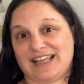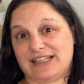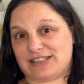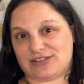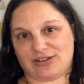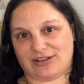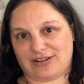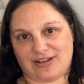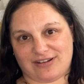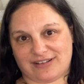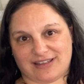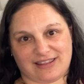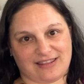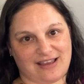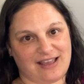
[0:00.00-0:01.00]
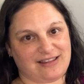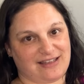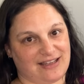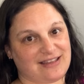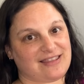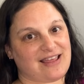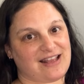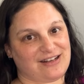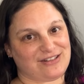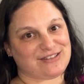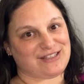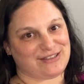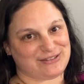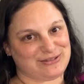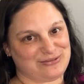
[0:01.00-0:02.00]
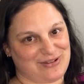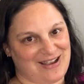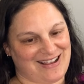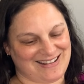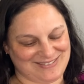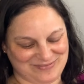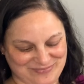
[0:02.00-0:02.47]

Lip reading: it's no longer thigh length, and I'll tell you why.